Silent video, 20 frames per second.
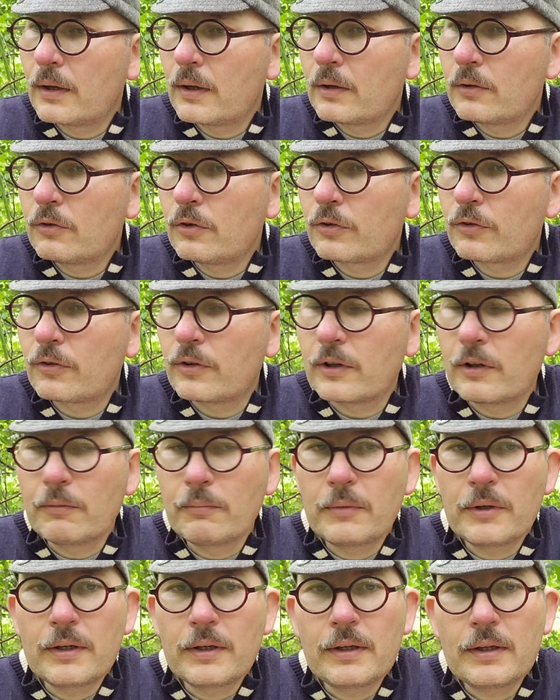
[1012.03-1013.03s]
just to give
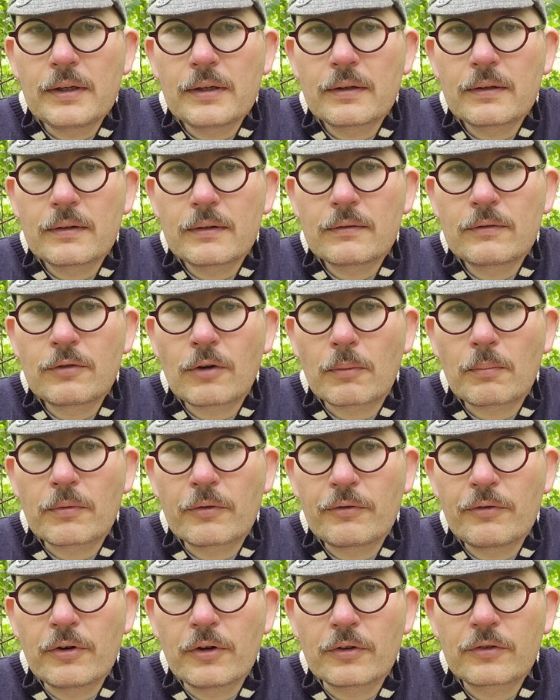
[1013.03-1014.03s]
me drop the
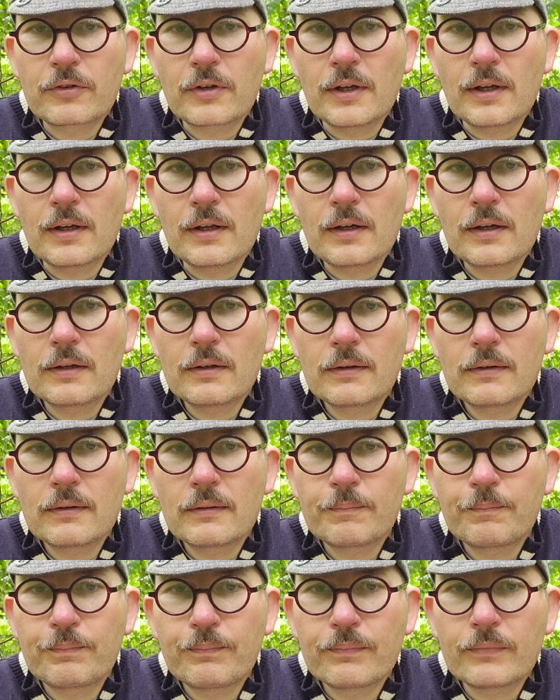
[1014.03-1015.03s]
first gear
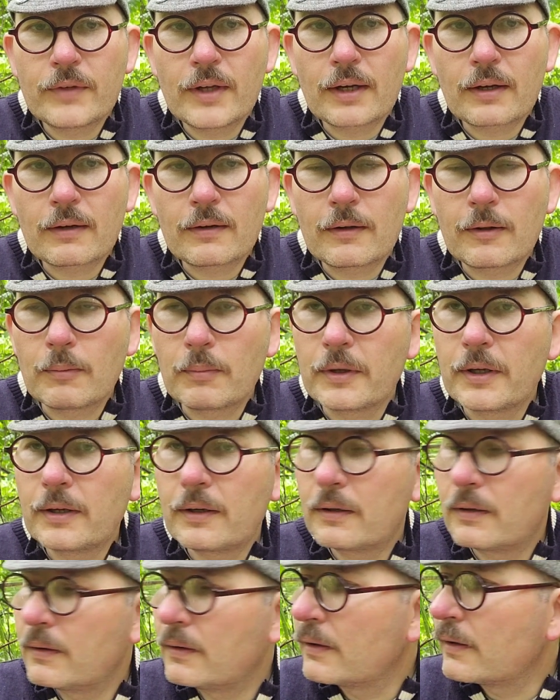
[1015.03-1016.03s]
down a little bit,
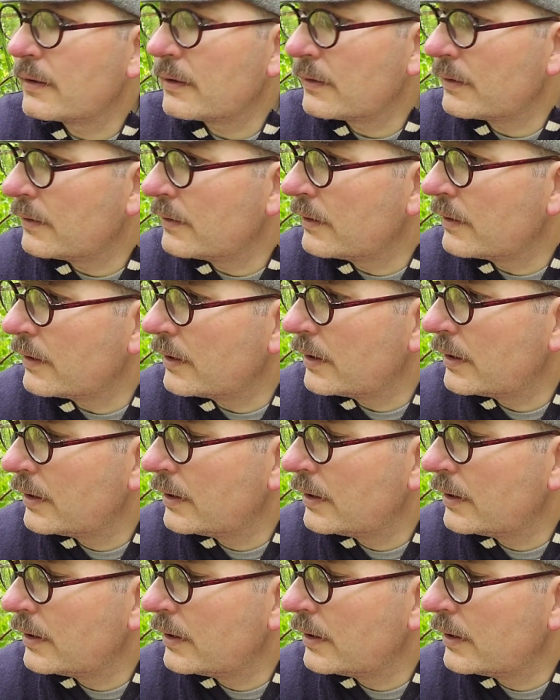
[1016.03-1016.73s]
and